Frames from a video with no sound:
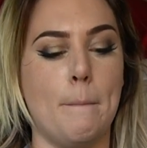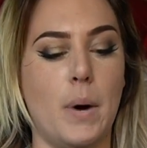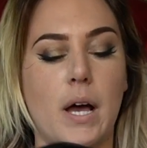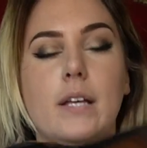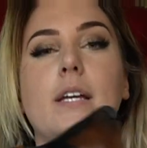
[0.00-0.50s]

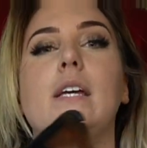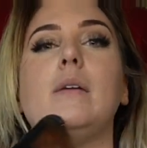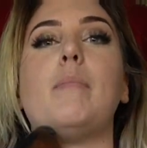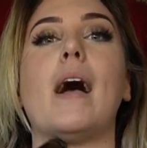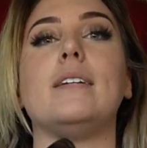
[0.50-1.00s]
but
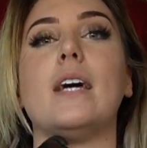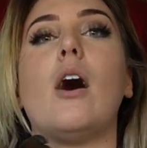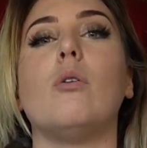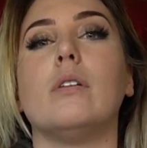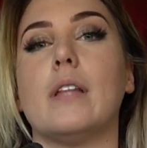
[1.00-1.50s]
he backed
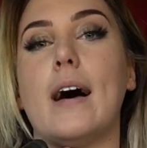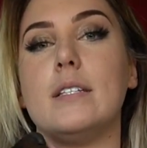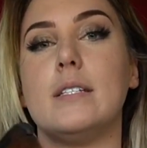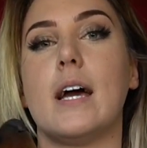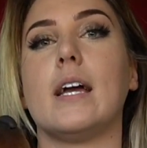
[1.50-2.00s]
out
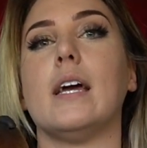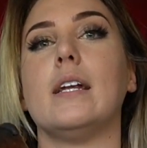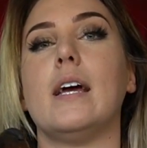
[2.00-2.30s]
last second.